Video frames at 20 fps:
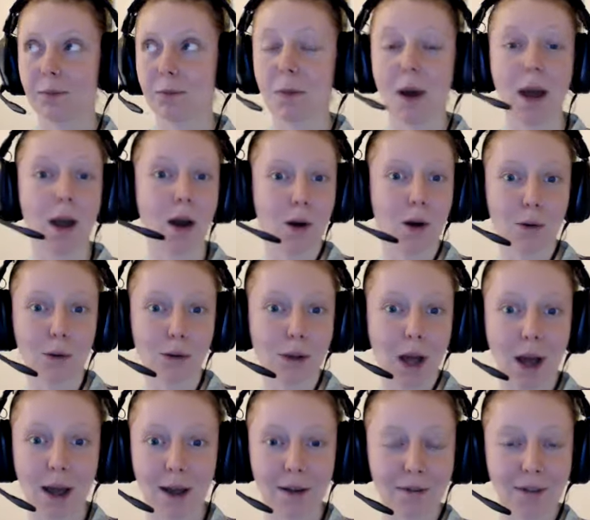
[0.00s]
My whole
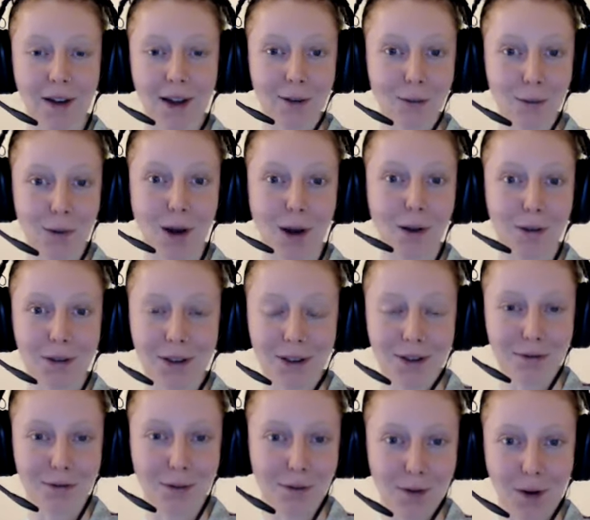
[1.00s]
life and world
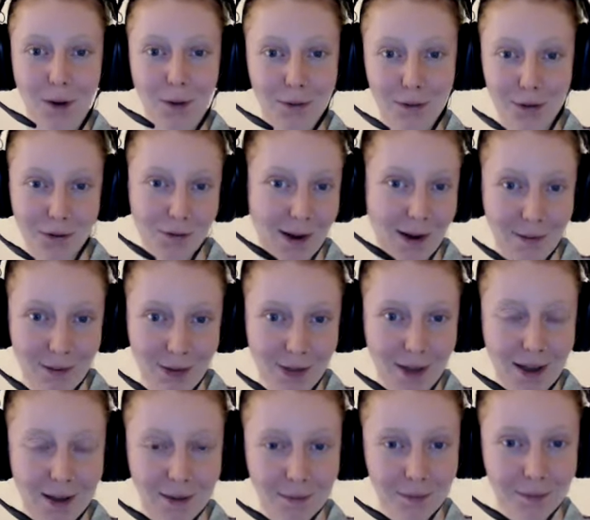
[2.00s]
is revolved around
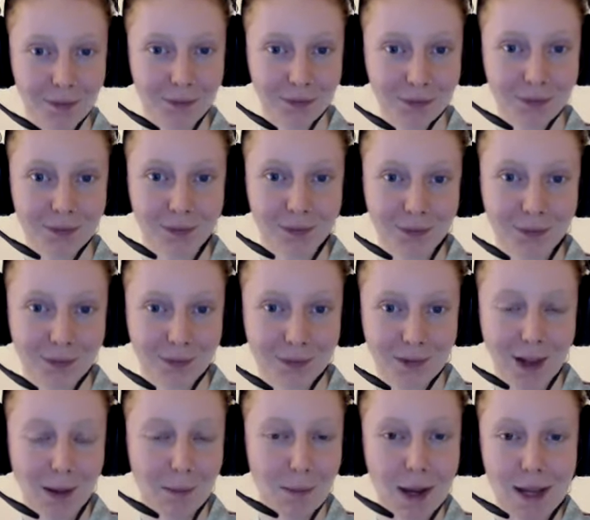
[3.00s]
that.
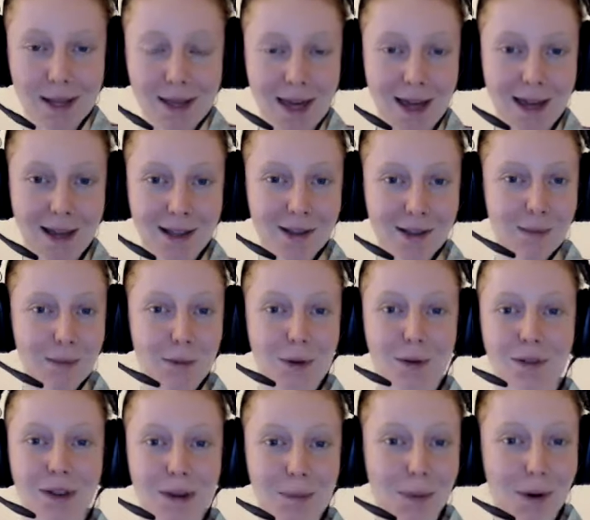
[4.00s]
My day is a
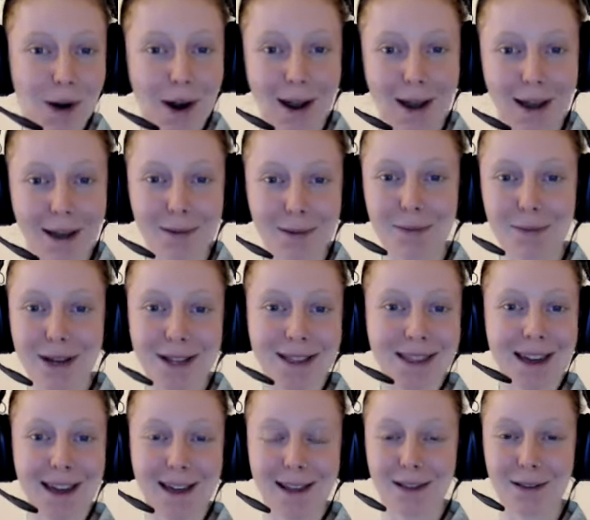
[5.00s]
moving prayer, my
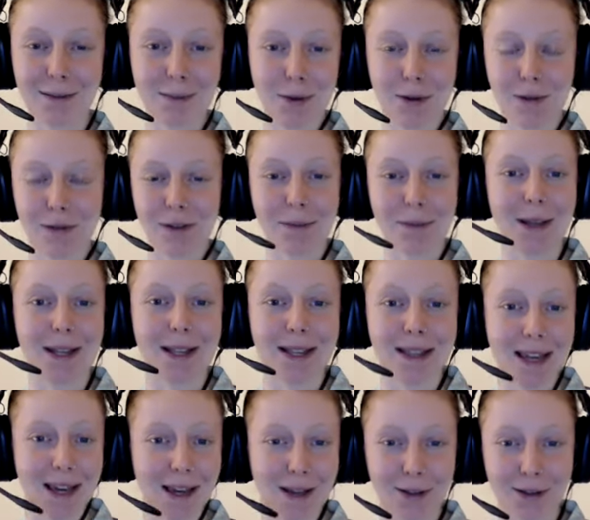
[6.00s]
day is a moving
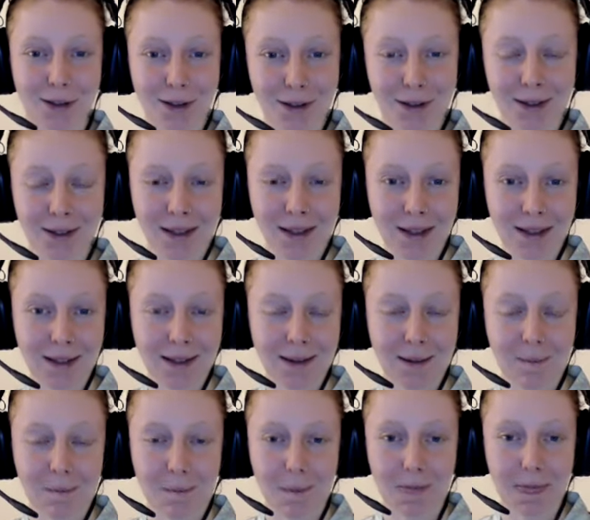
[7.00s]
meditation.
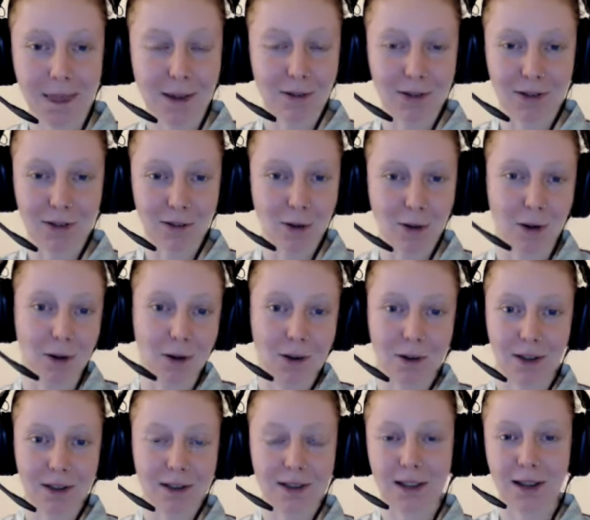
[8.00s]
There is not
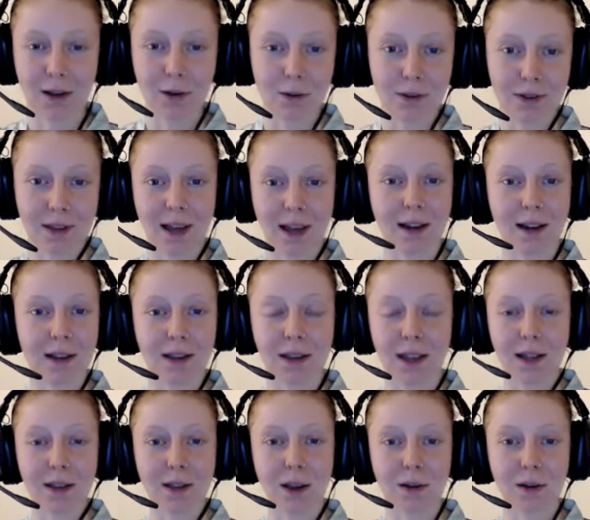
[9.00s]
a single second
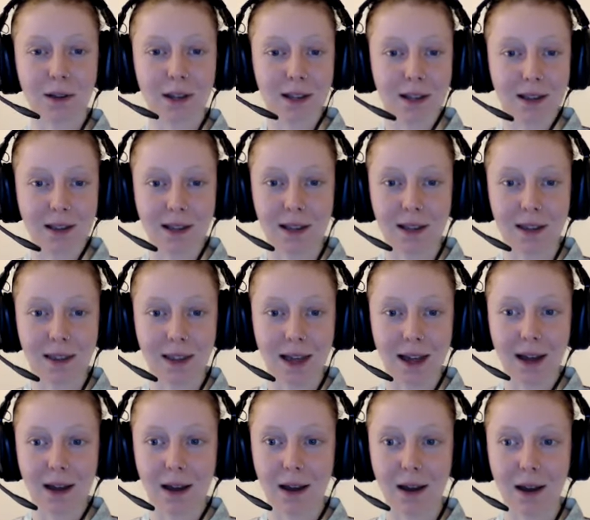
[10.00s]
I don't consider
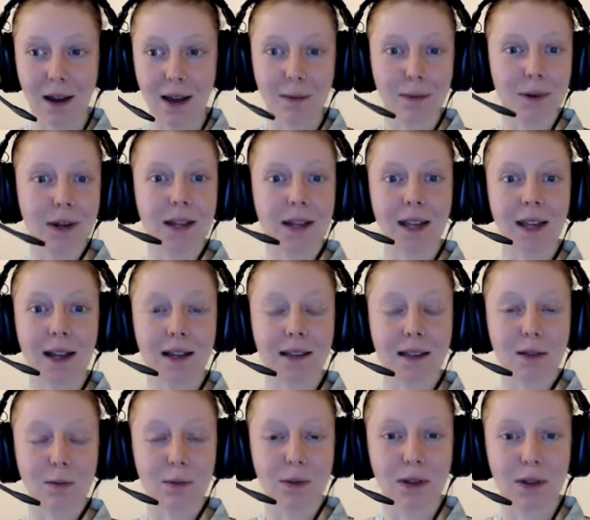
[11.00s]
that I am
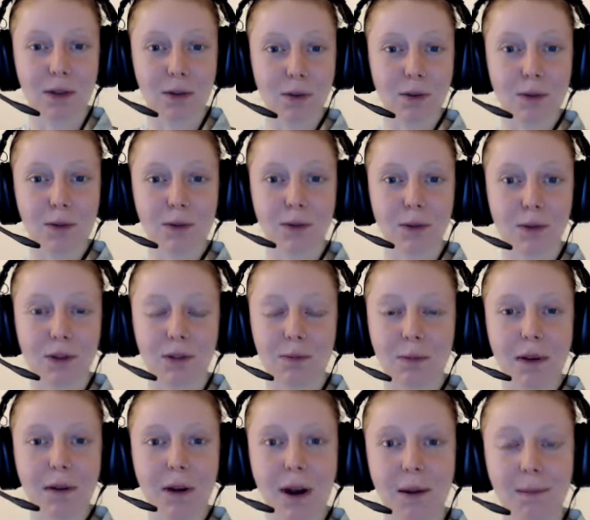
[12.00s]
connected with source or
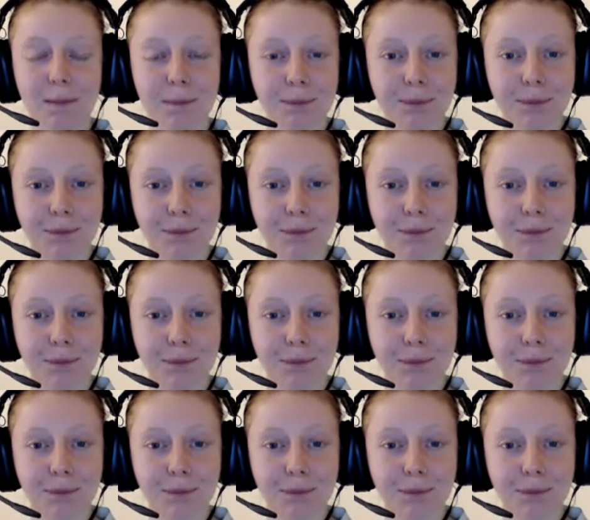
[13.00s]
spirit.